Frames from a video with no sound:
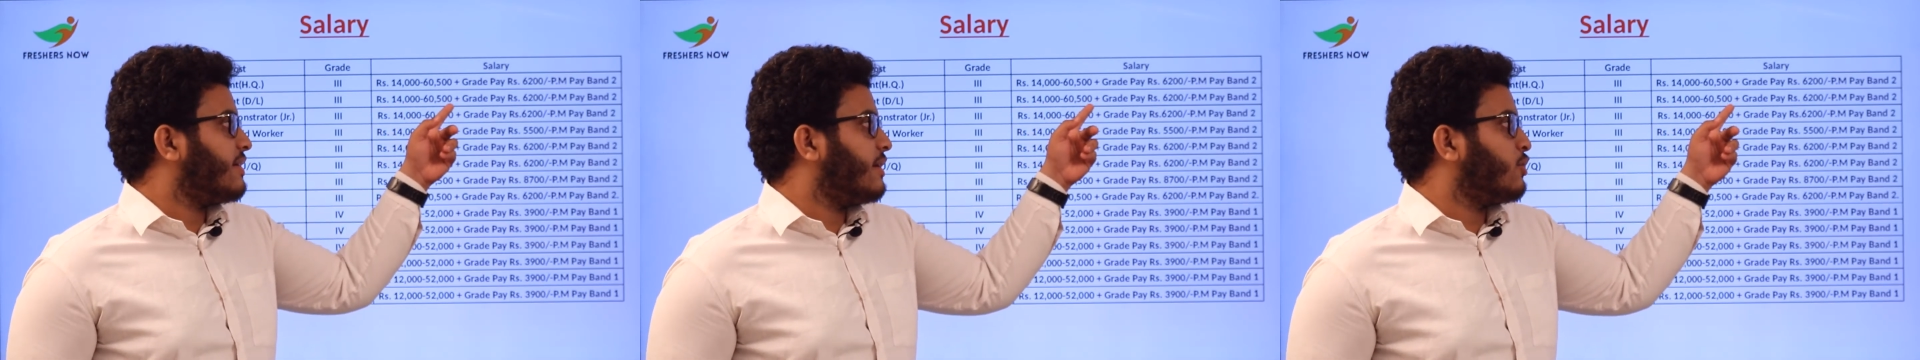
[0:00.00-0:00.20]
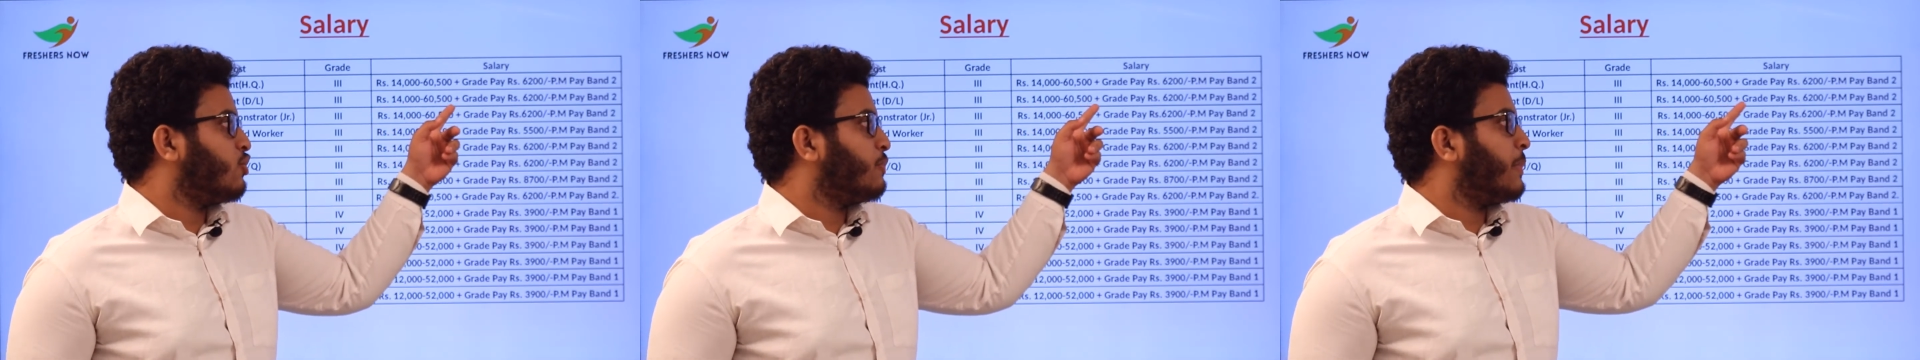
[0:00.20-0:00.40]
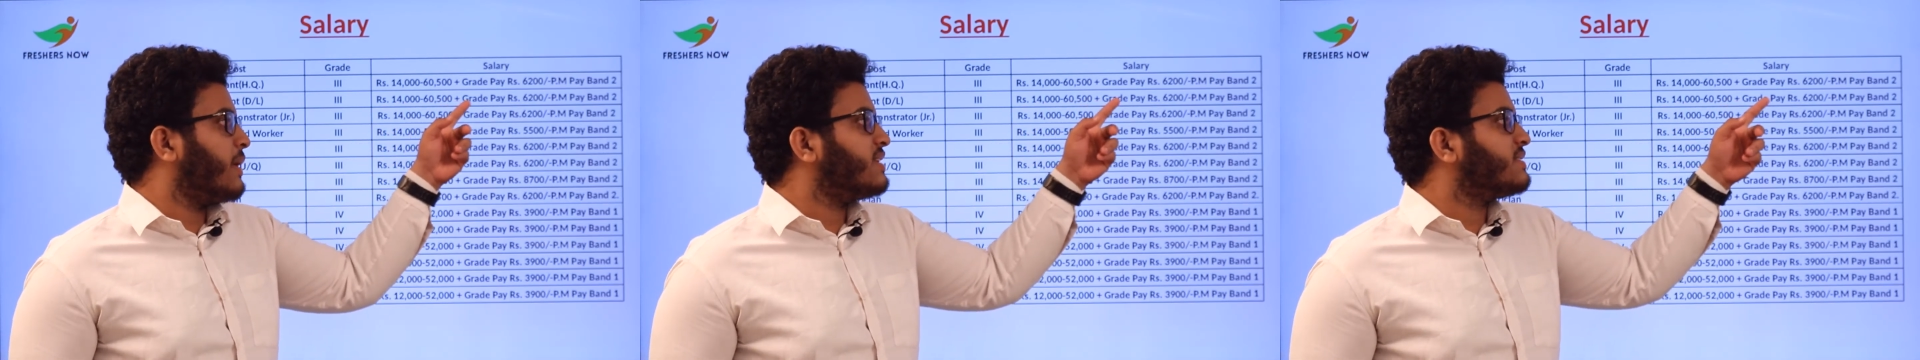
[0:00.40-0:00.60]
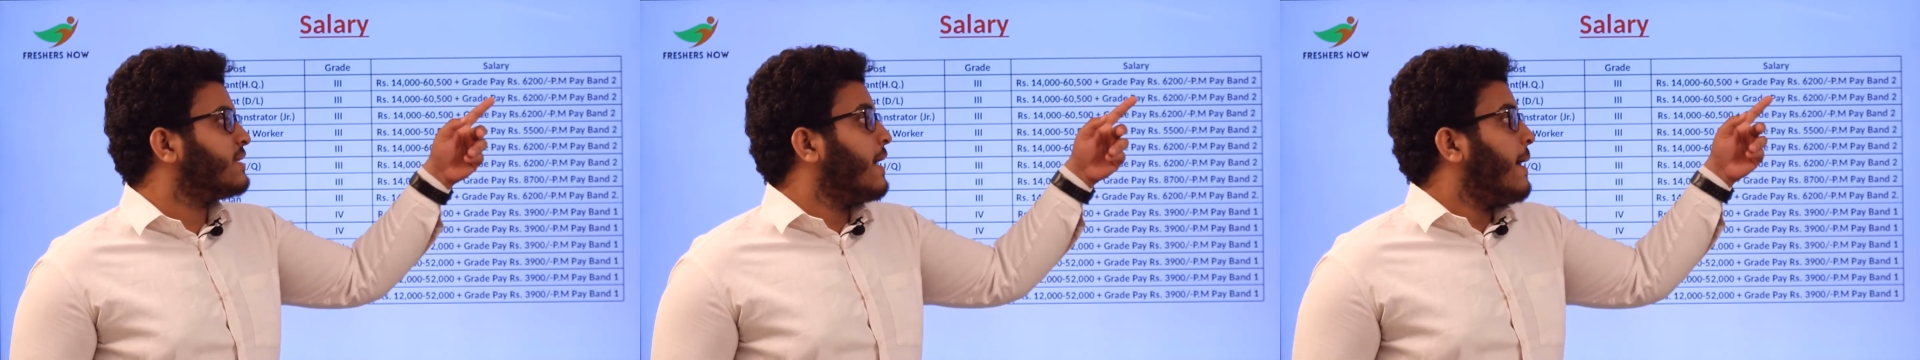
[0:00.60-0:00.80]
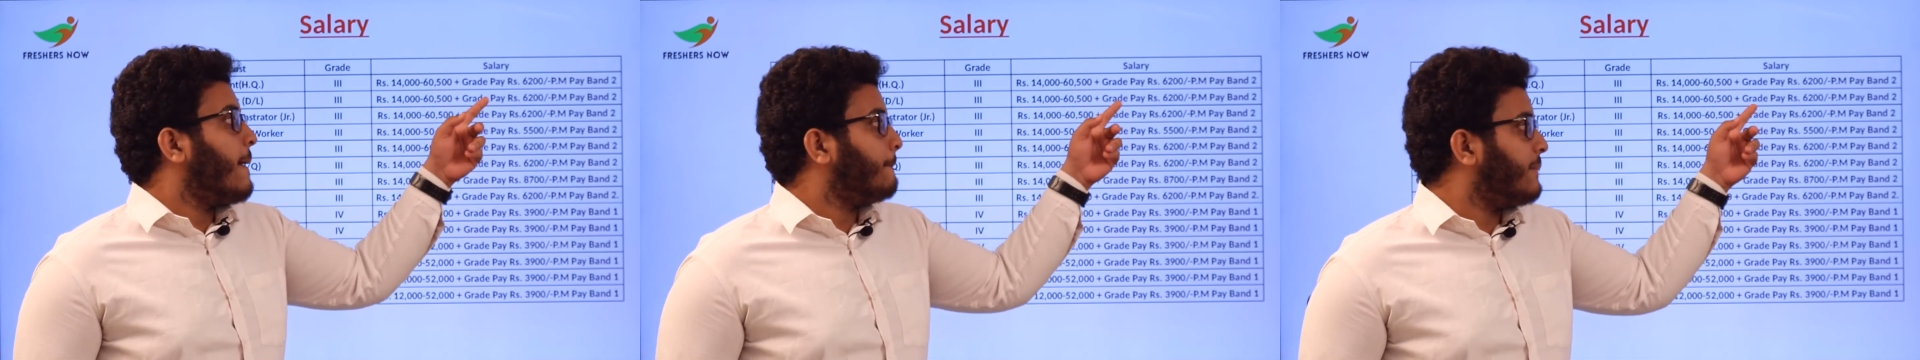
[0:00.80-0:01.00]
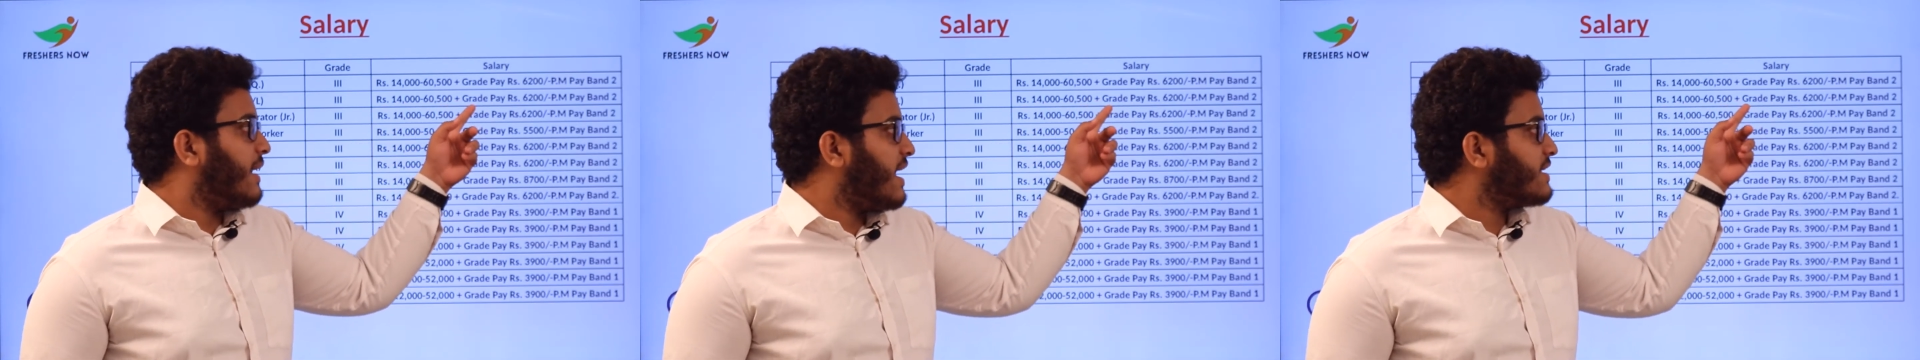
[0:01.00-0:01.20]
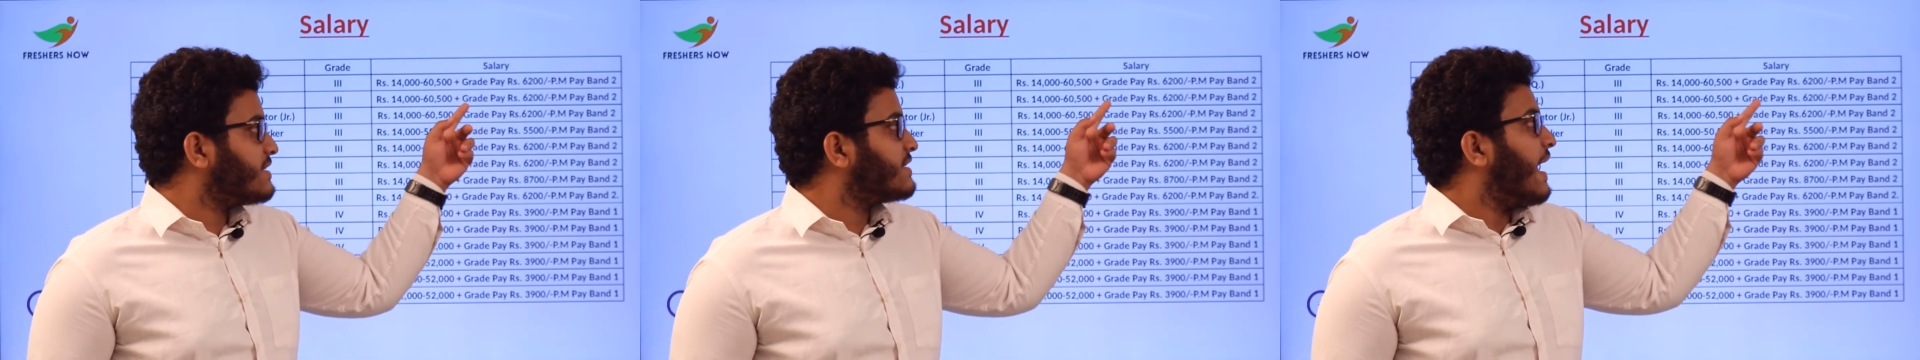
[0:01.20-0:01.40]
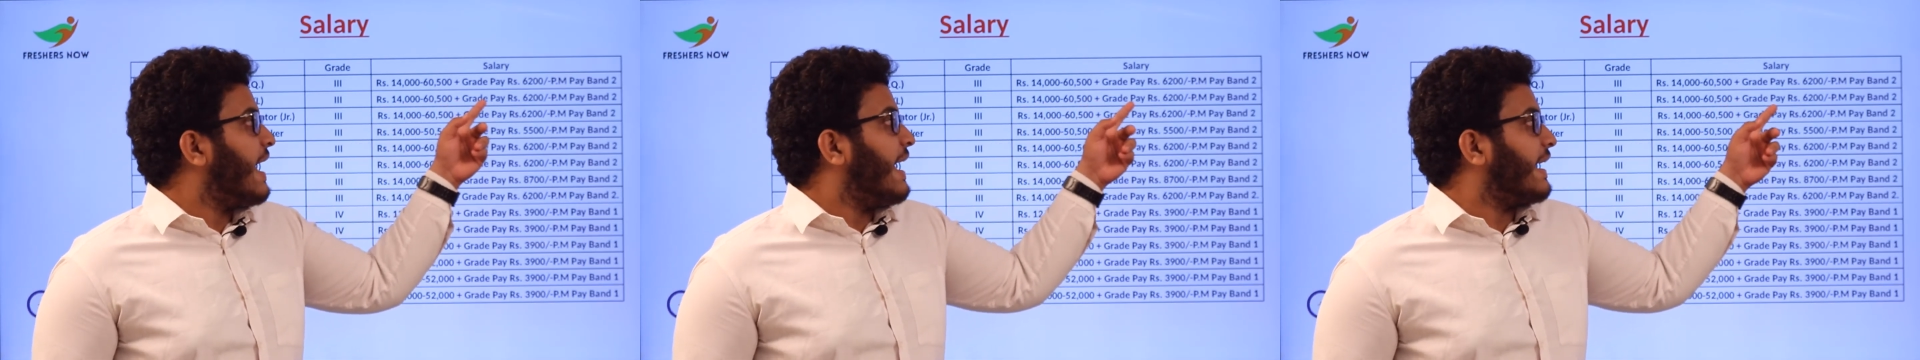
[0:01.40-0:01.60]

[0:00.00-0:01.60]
hundred rupees plus